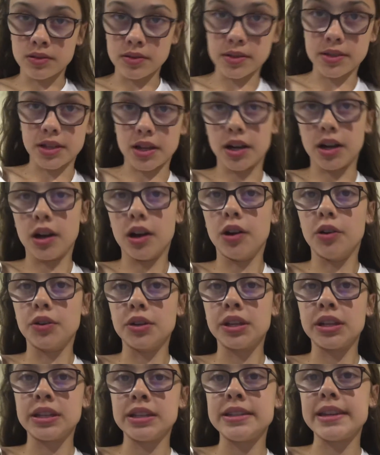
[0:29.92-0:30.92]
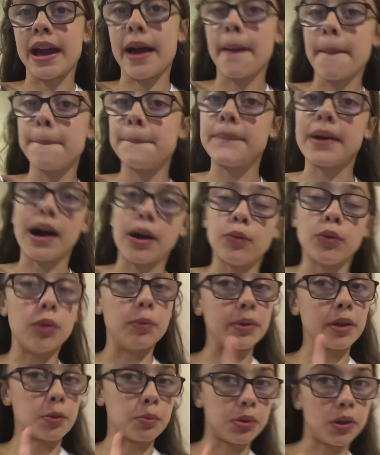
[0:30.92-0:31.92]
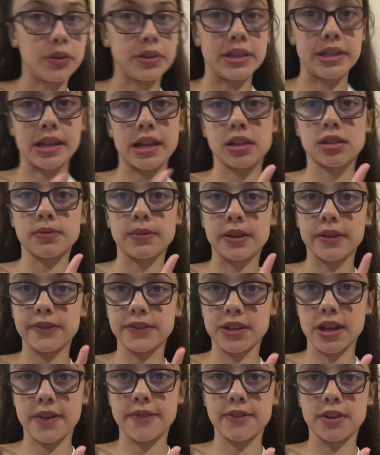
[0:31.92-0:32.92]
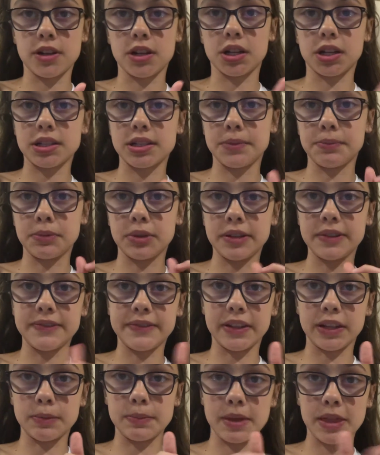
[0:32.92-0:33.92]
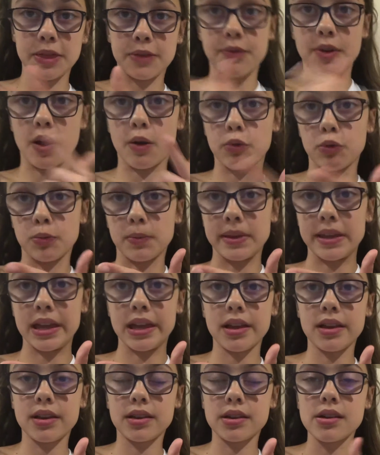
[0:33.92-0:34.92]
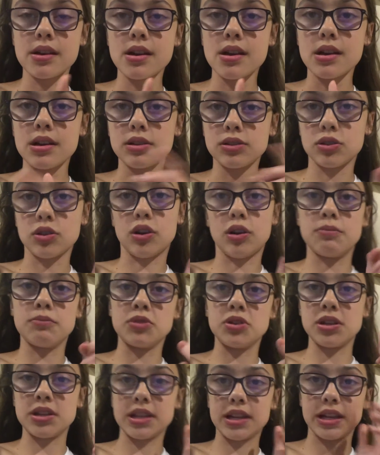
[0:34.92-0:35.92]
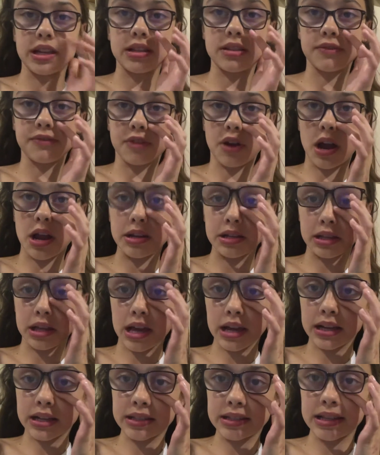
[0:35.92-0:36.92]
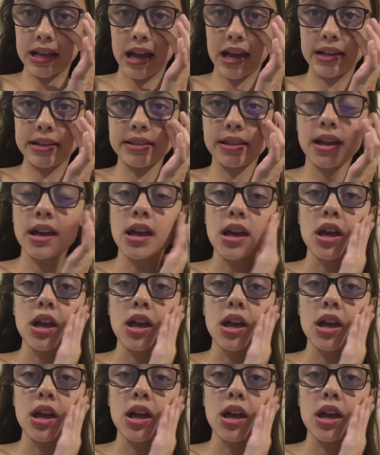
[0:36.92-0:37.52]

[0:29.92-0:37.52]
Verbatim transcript: So yeah, but I will be uploading next week for definite because I'm going to film it throughout the week. So on Monday to Friday, like I said.